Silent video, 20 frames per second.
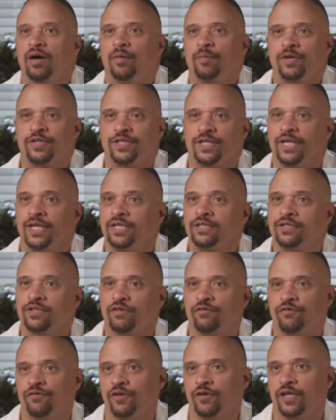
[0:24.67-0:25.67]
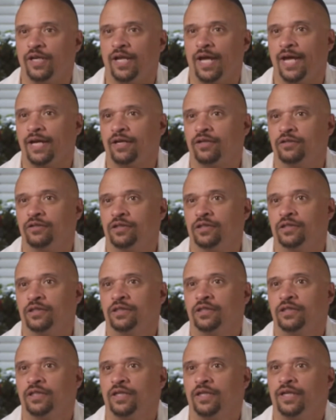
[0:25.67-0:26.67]
pertaining to the foot, ankle,
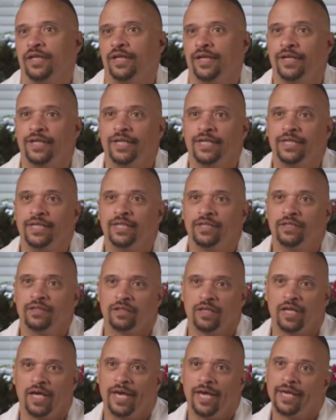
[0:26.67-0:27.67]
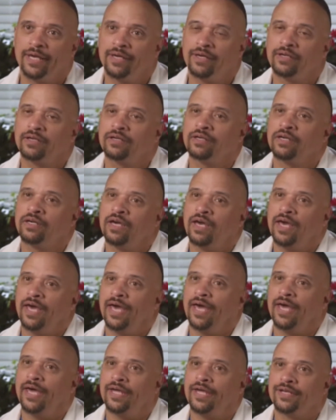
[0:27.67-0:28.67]
knee, leg,
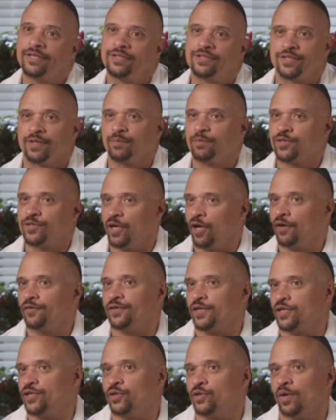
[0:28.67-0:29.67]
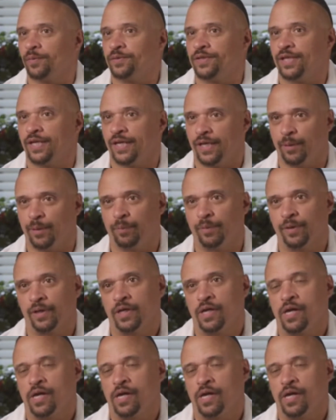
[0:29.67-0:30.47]
and some soft tissue up to the hip.